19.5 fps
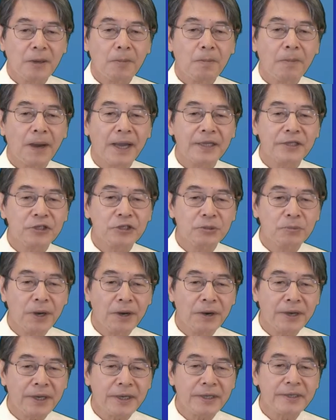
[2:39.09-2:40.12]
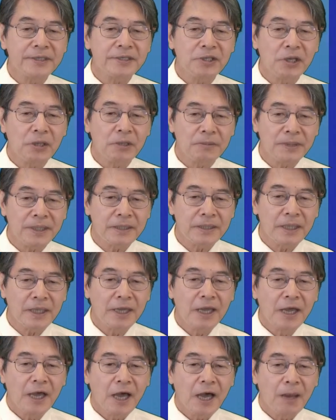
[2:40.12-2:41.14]
by numerically solving
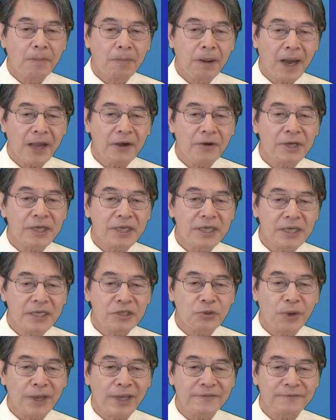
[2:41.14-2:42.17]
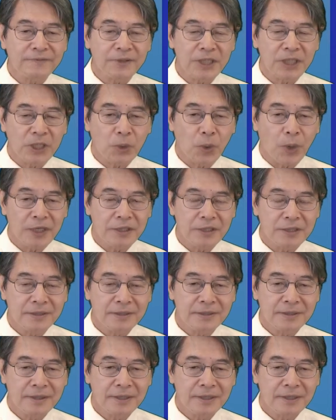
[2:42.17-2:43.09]
a bioheat transfer equation